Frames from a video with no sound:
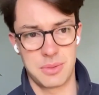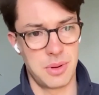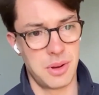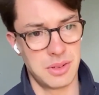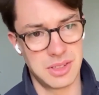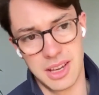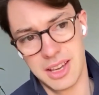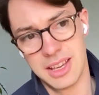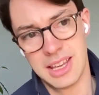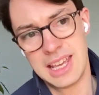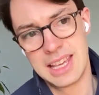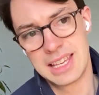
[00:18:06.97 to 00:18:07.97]
through to
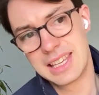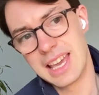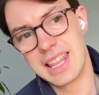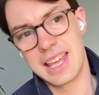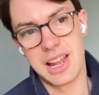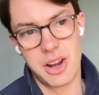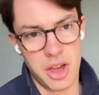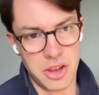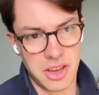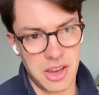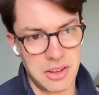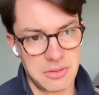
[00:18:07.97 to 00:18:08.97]
get that
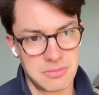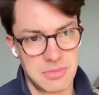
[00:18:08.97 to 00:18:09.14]
logo.